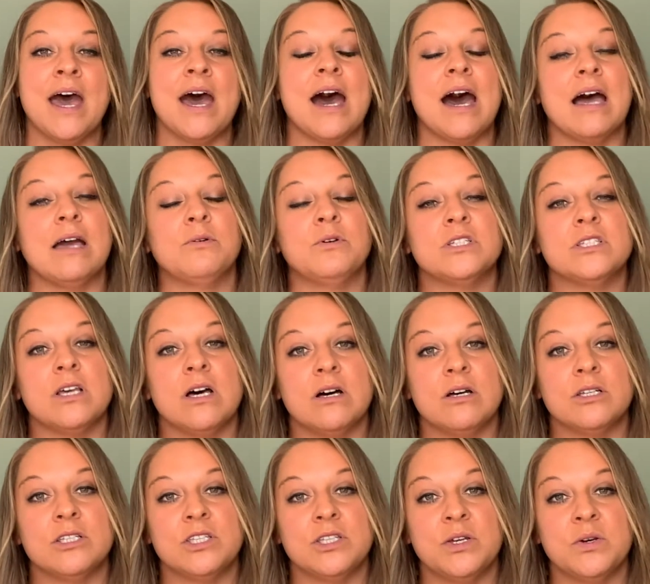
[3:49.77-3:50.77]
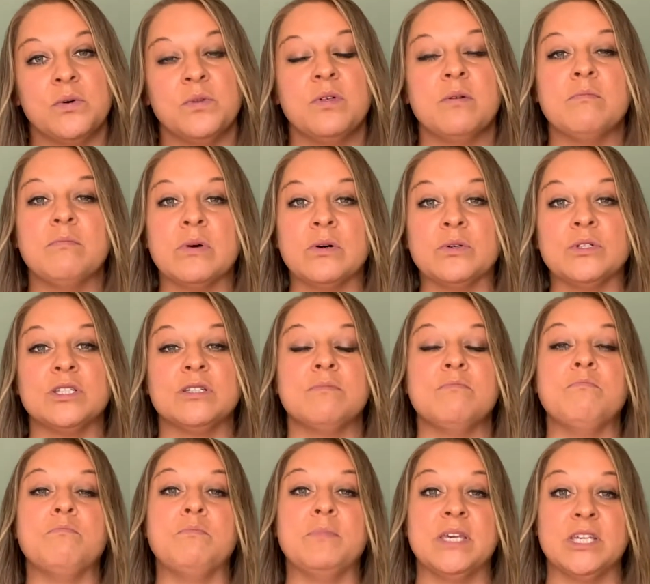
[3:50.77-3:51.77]
I was also the most
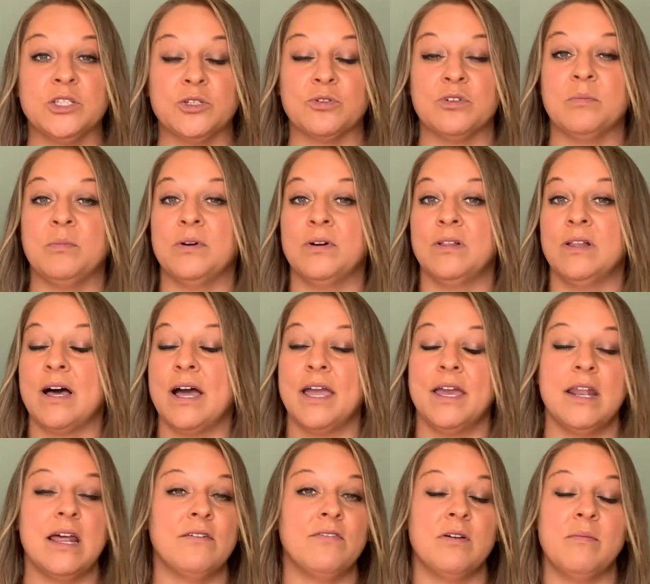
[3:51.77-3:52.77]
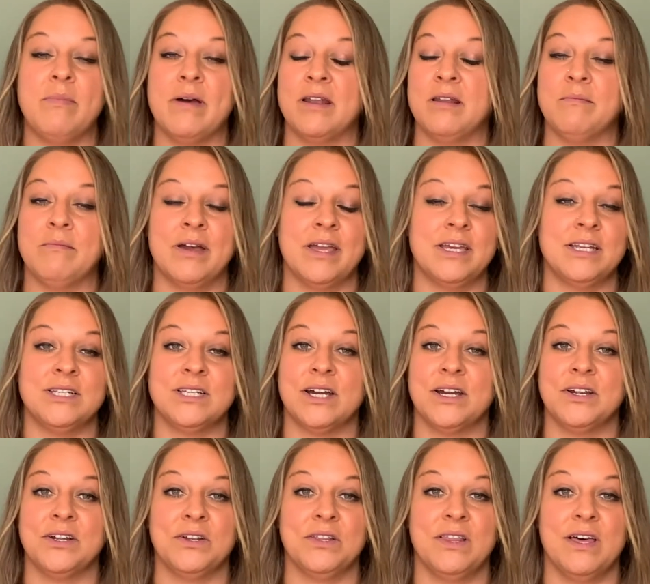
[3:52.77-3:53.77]
miserable I had ever been in my
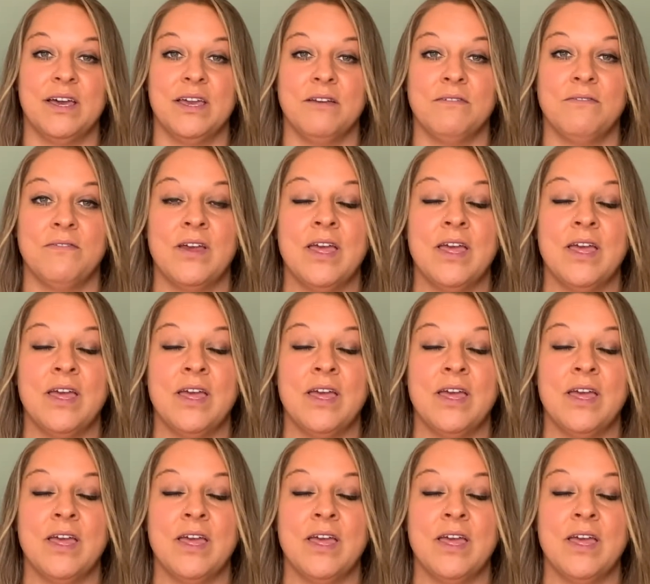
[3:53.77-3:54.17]
entire life.